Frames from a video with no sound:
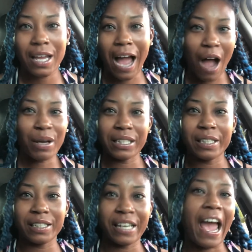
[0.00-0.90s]
How I
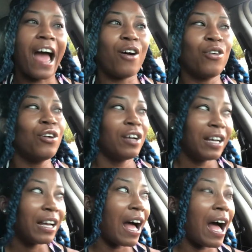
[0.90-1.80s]
look now,
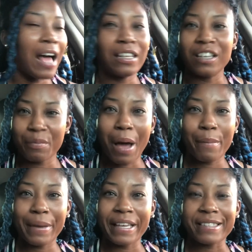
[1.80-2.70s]
I look my
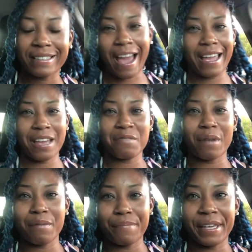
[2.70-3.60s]
best and I am
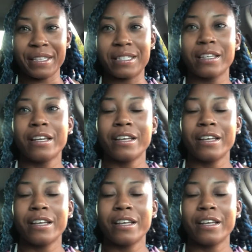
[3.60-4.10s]
my best.